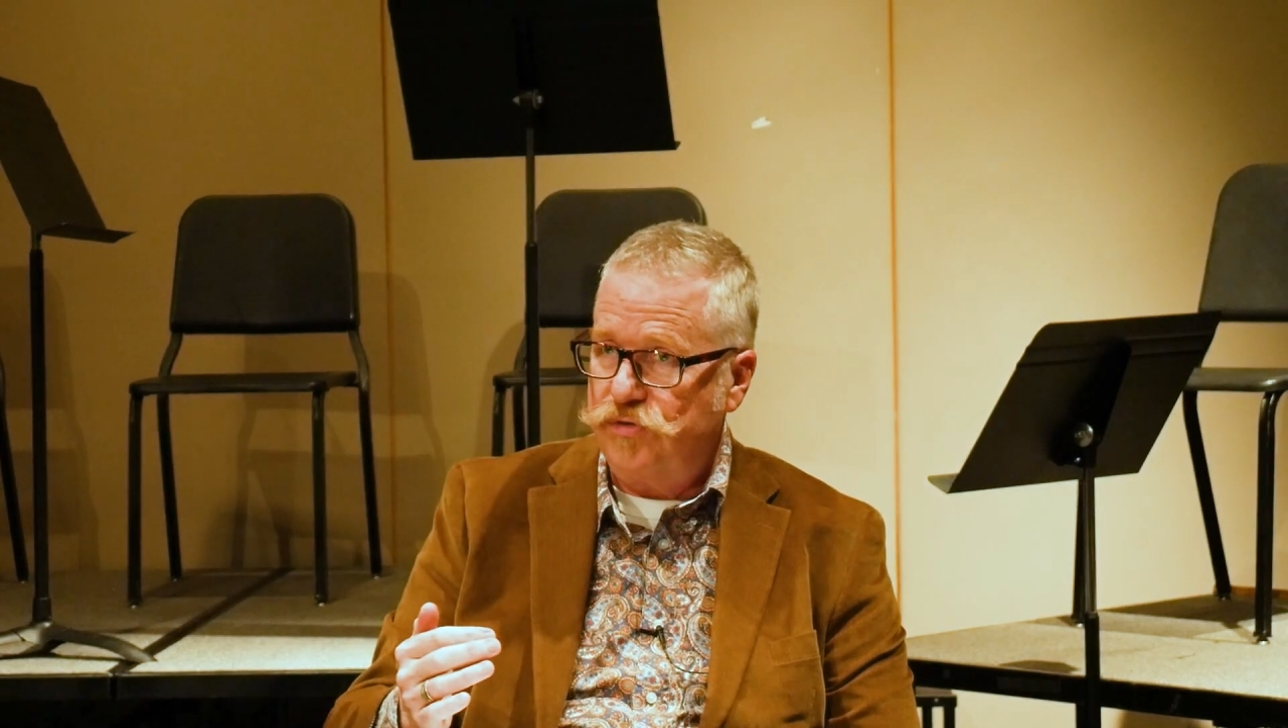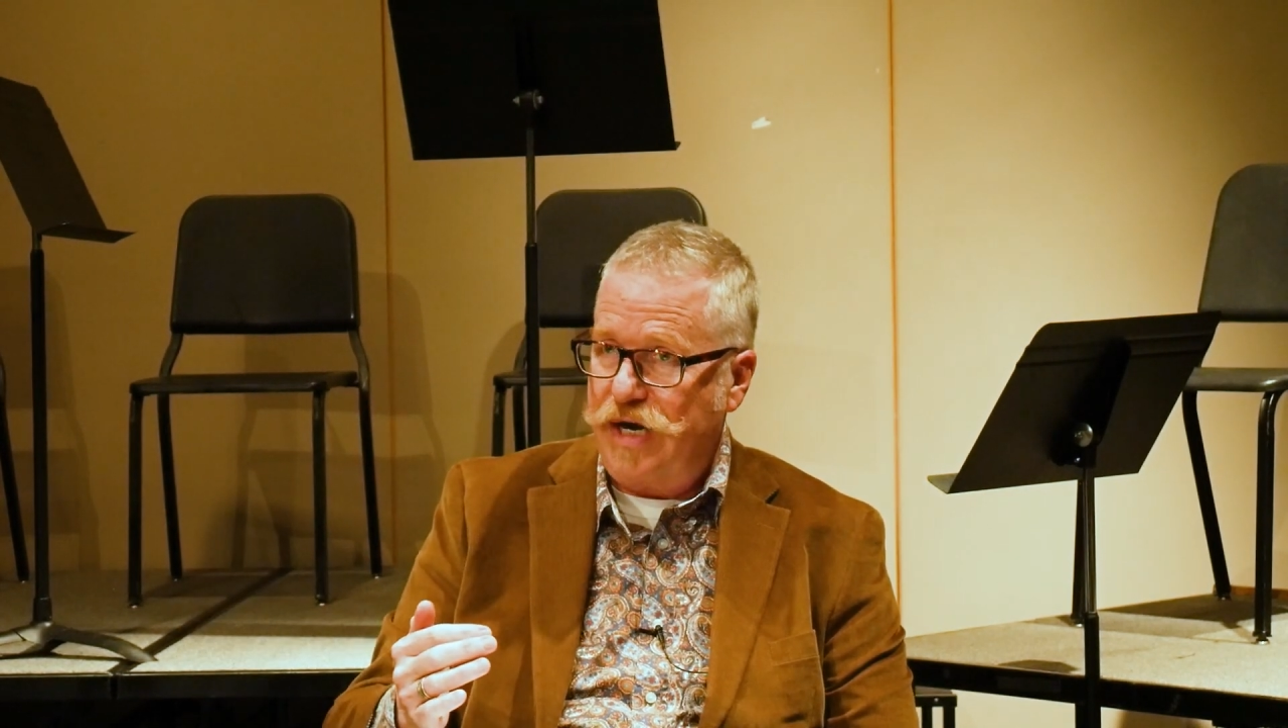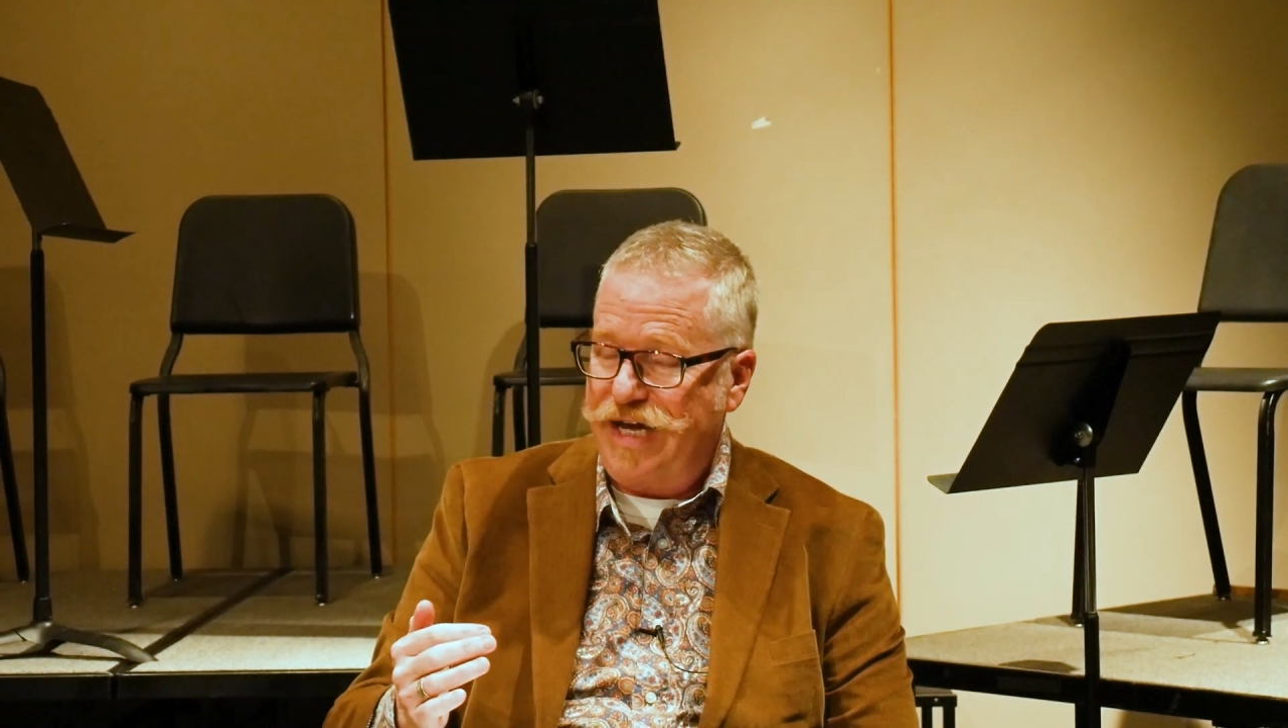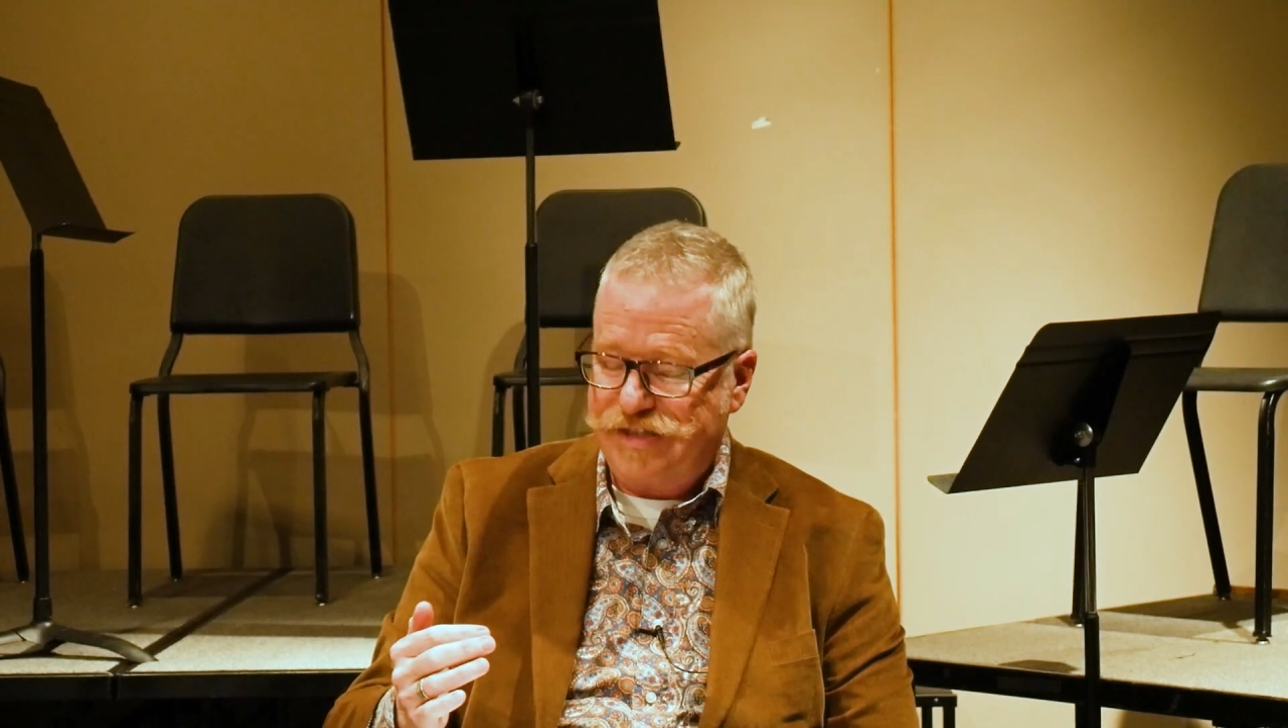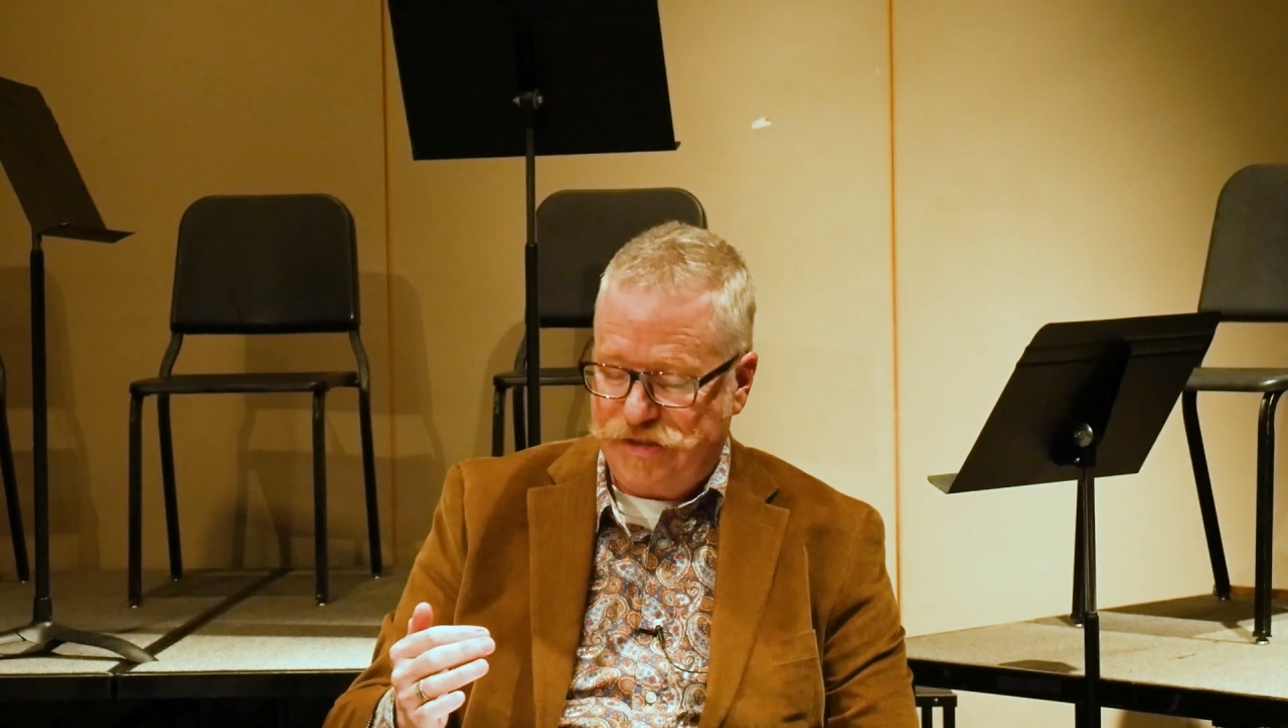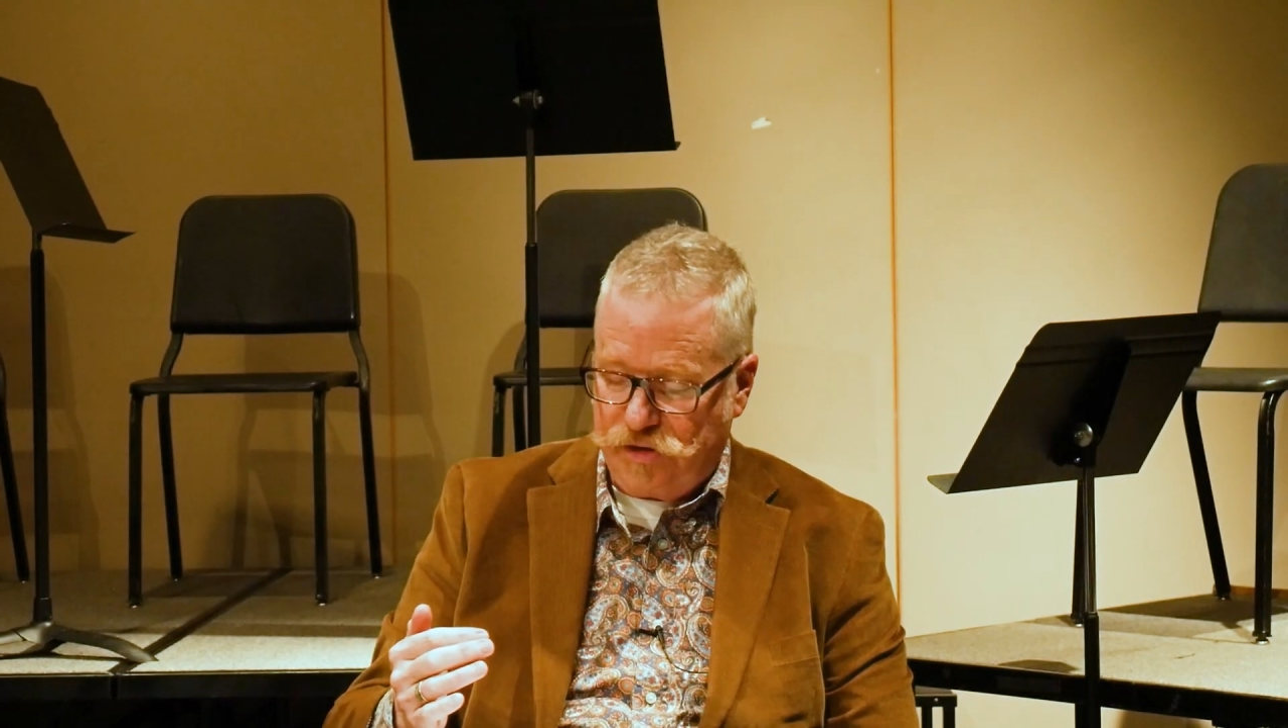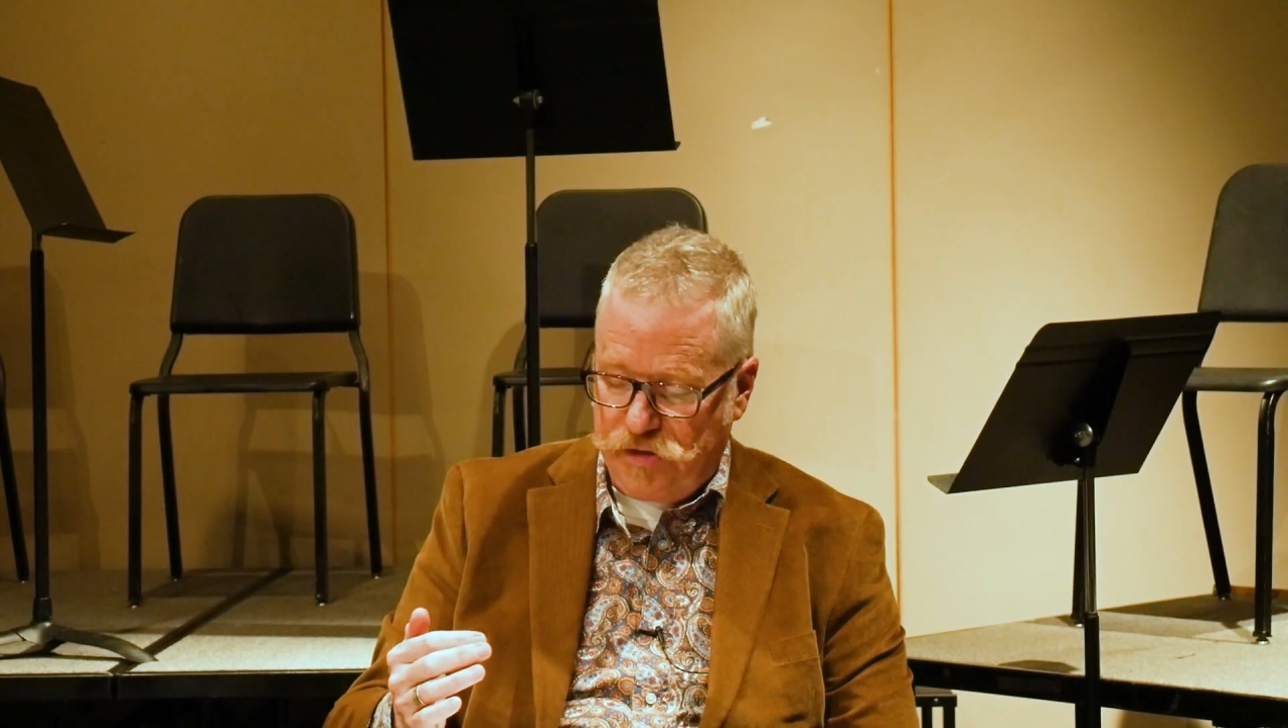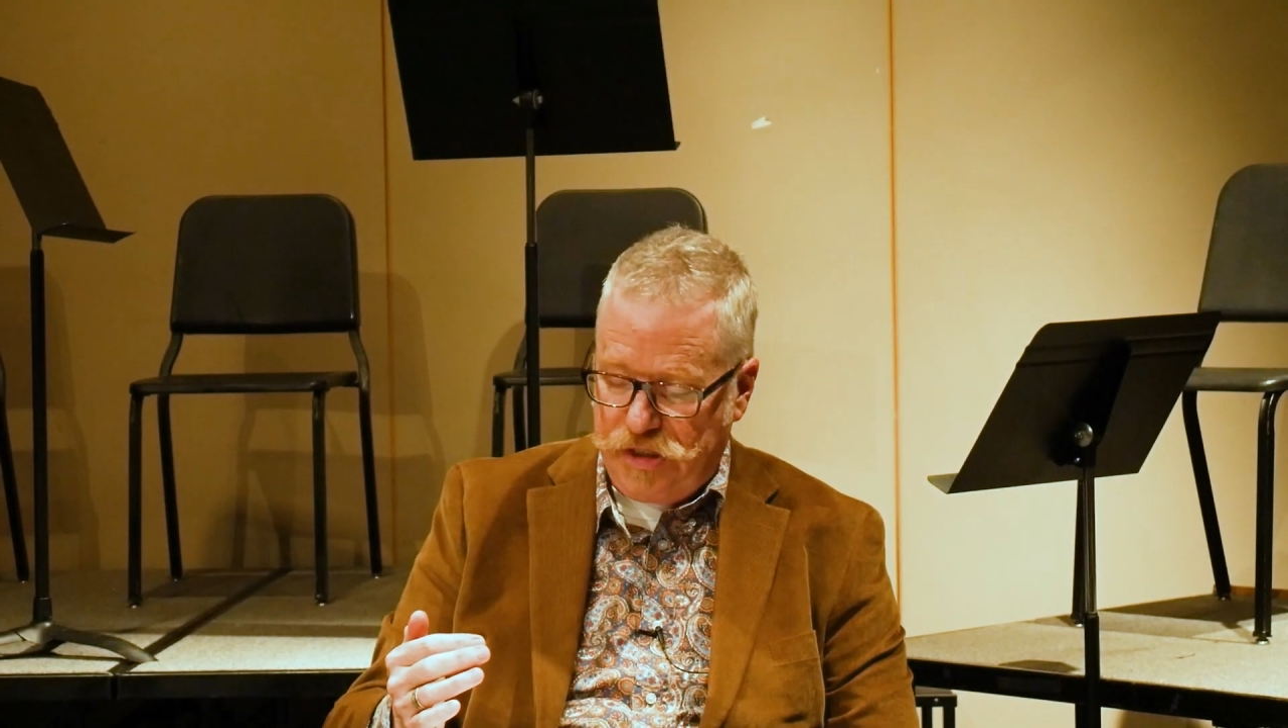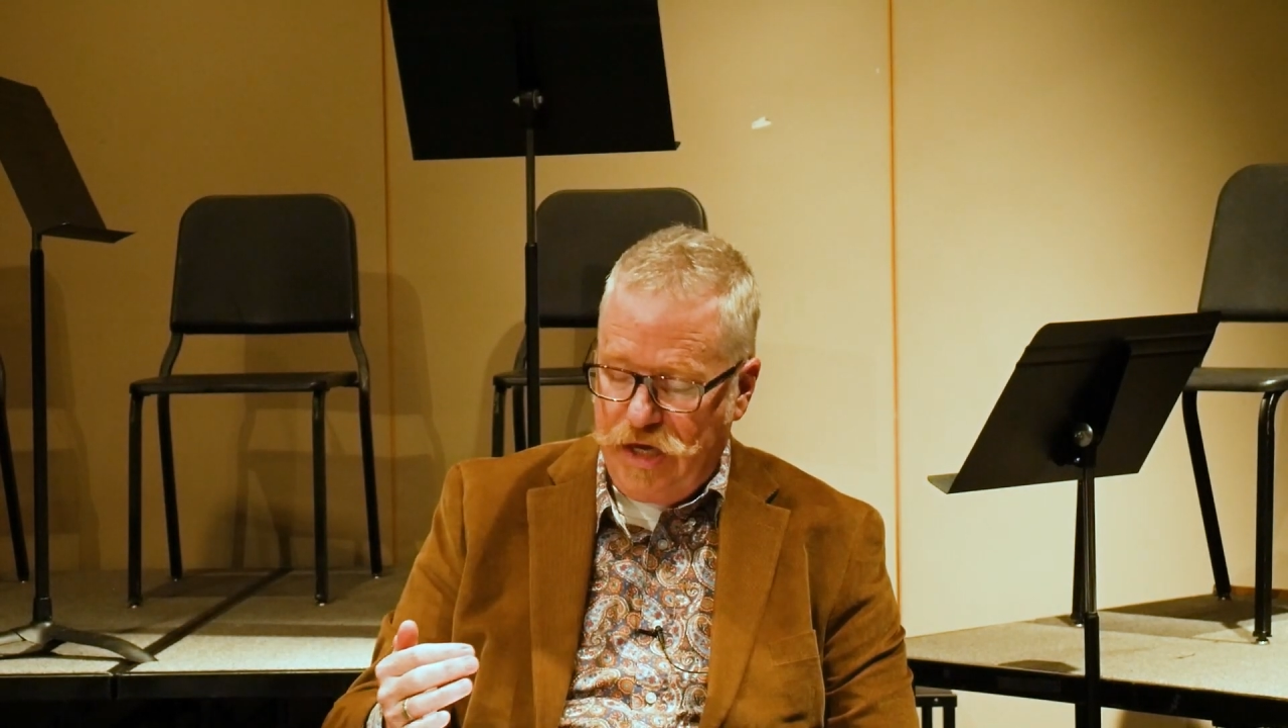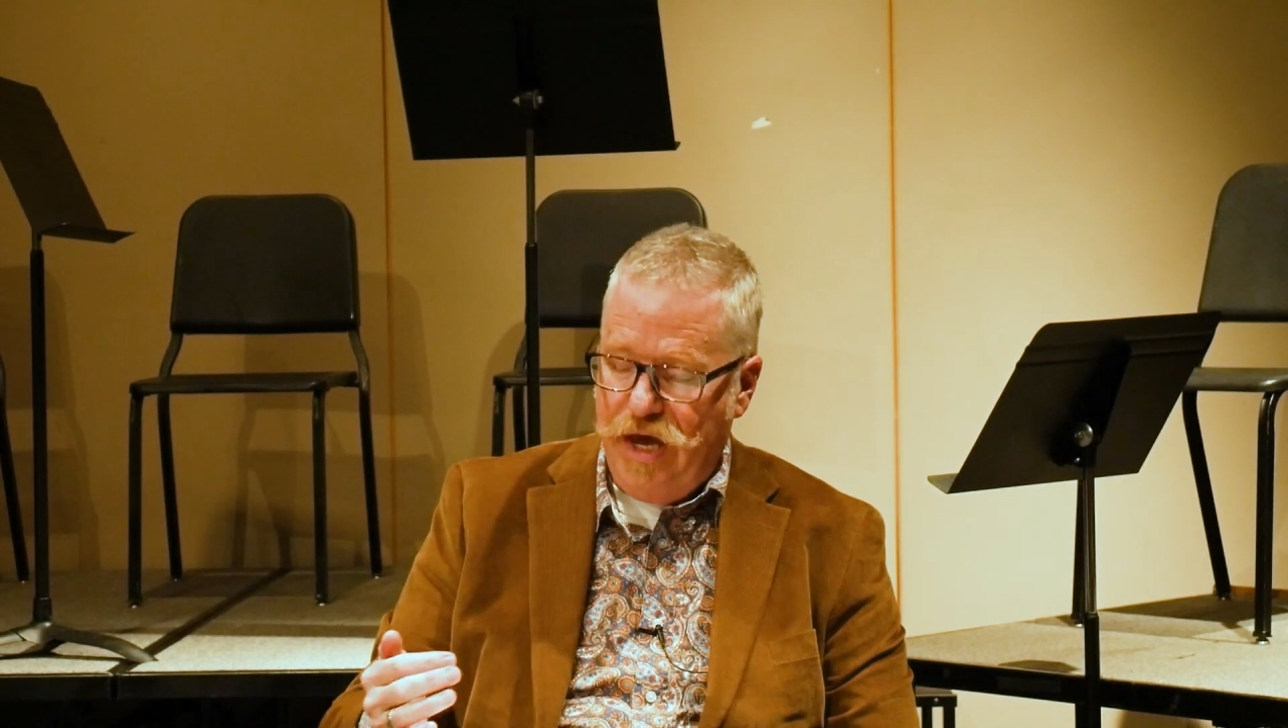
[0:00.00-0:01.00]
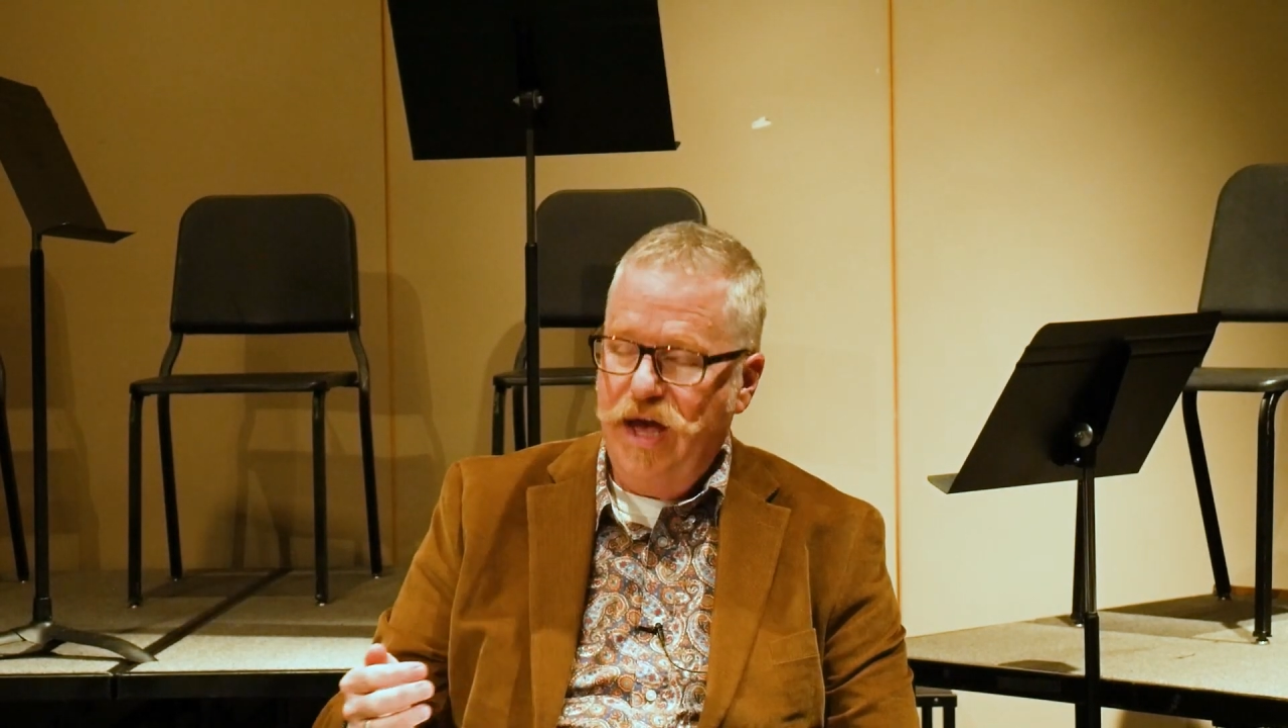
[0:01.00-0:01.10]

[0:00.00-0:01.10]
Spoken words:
drastically,